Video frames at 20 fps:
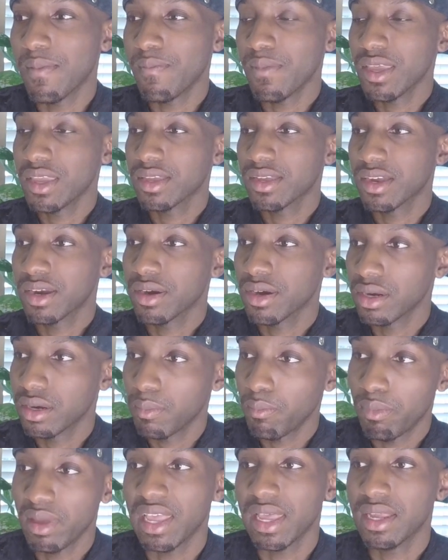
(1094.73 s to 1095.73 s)
me and her in
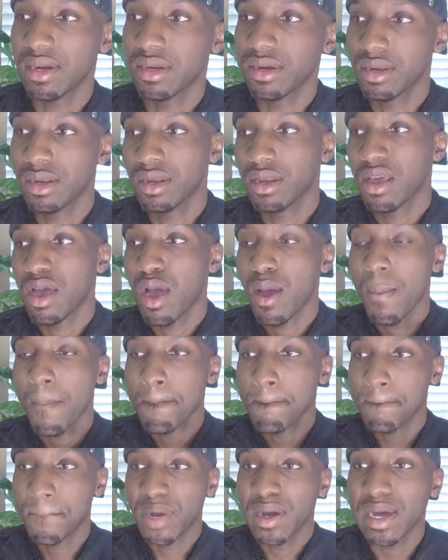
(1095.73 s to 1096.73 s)
the bed,
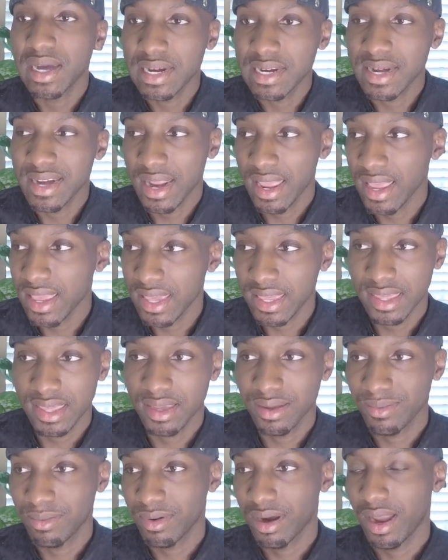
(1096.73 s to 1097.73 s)
butt
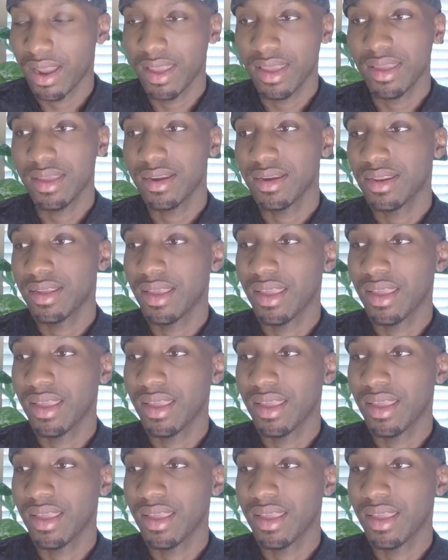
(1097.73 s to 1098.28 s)
naked, right?